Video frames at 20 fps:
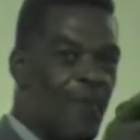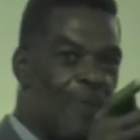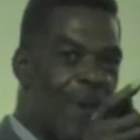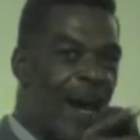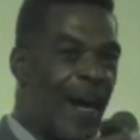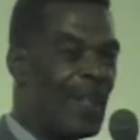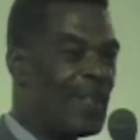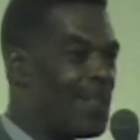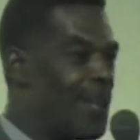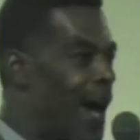
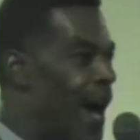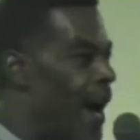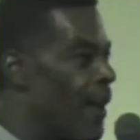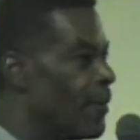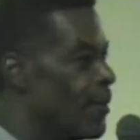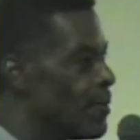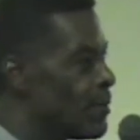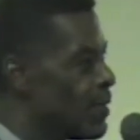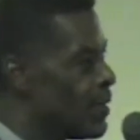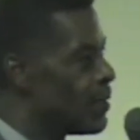
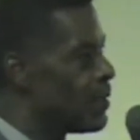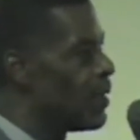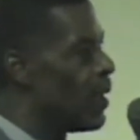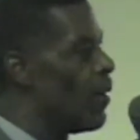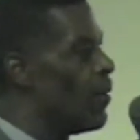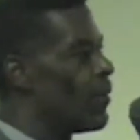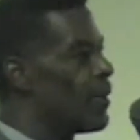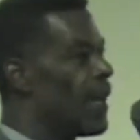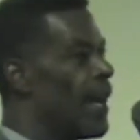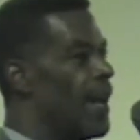McDonald's is
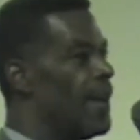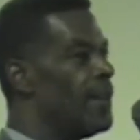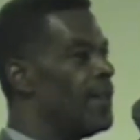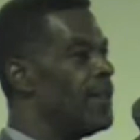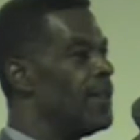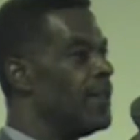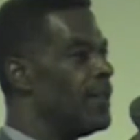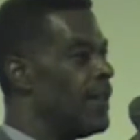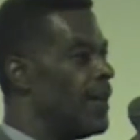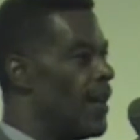
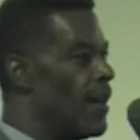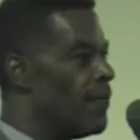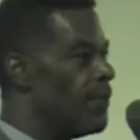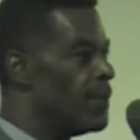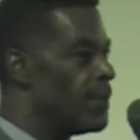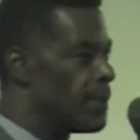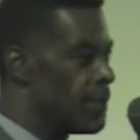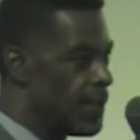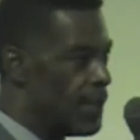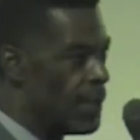located in
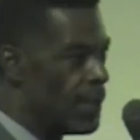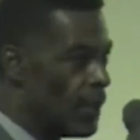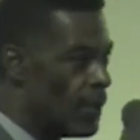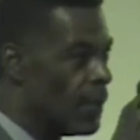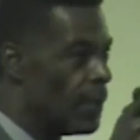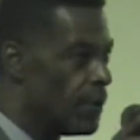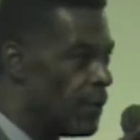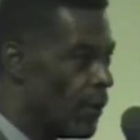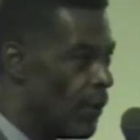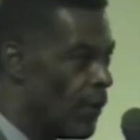Evanston,
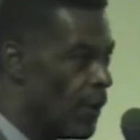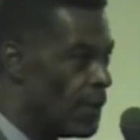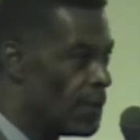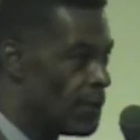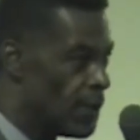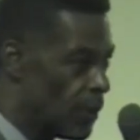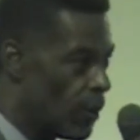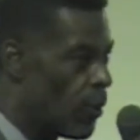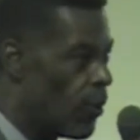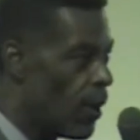
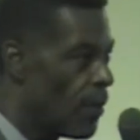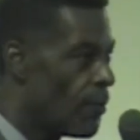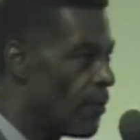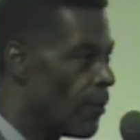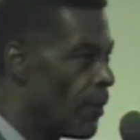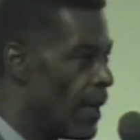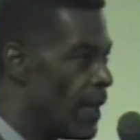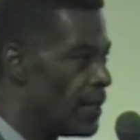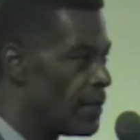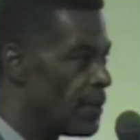Illinois, the
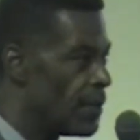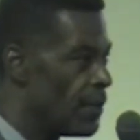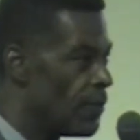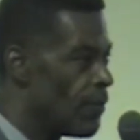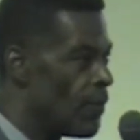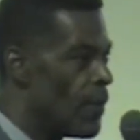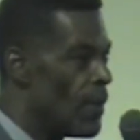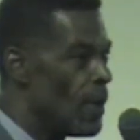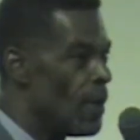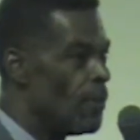
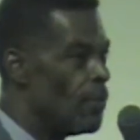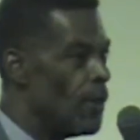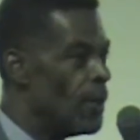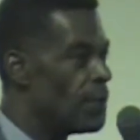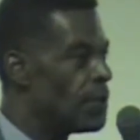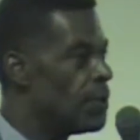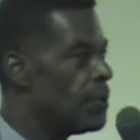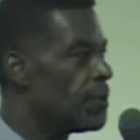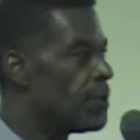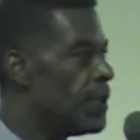corporation.
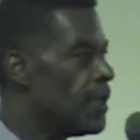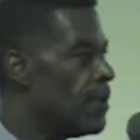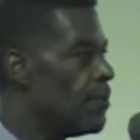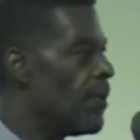But you see